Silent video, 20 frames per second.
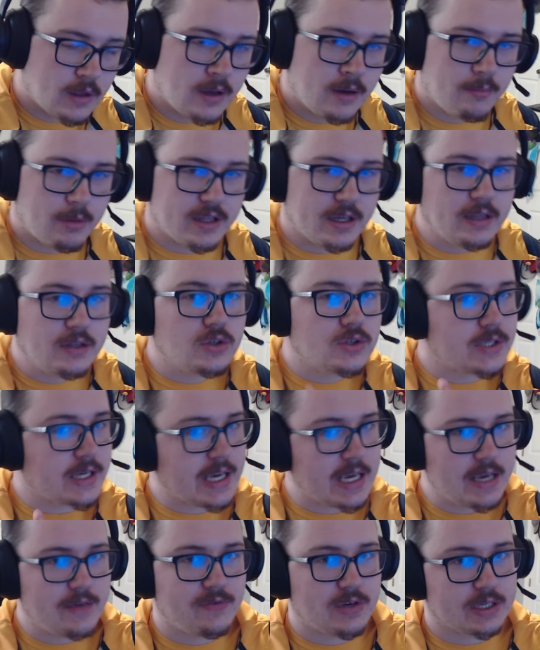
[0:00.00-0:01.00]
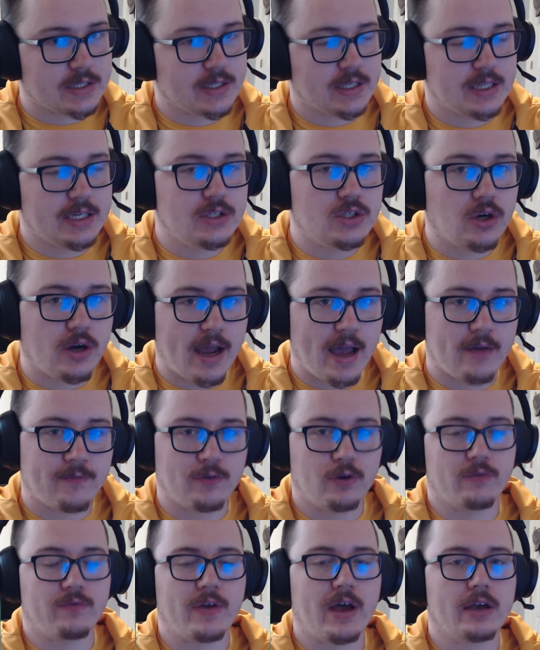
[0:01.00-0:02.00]
but then there's EVs and these are
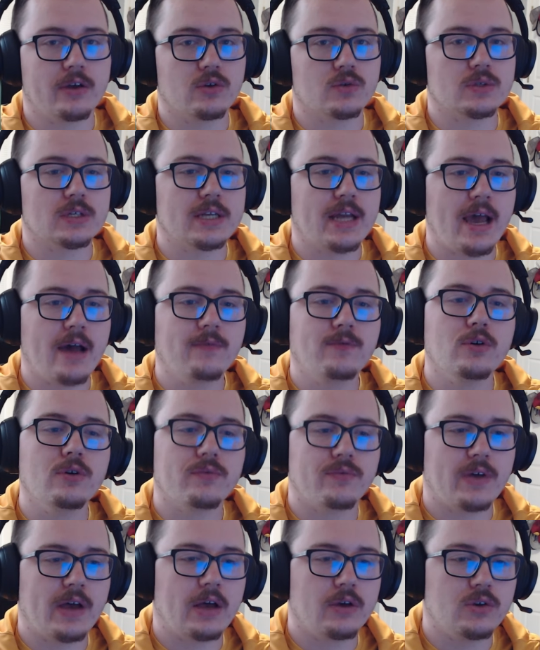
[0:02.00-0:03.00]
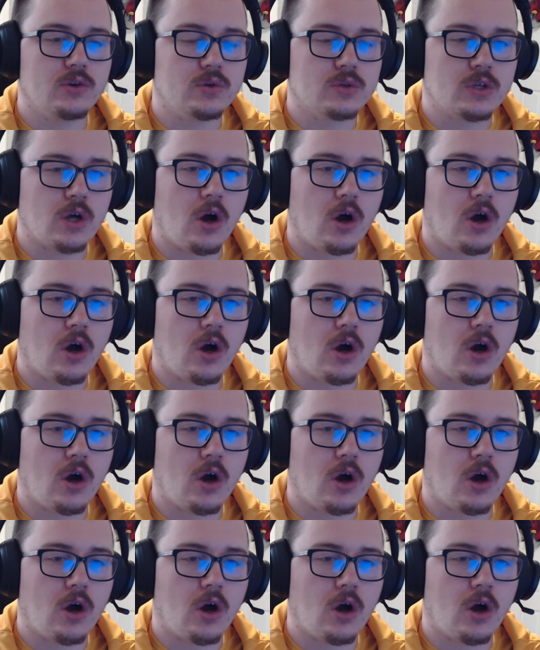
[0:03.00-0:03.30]
effort values and effort values